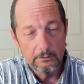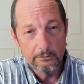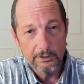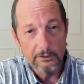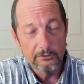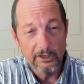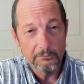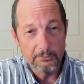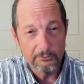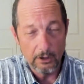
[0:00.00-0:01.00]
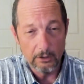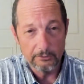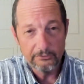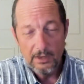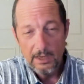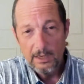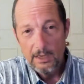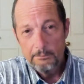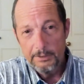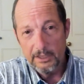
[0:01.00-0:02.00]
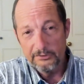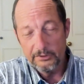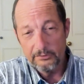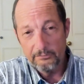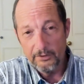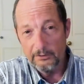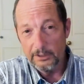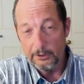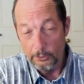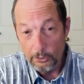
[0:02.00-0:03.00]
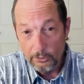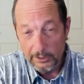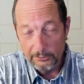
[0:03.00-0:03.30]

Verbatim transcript: Greek New Testament scholars because it's fairly early.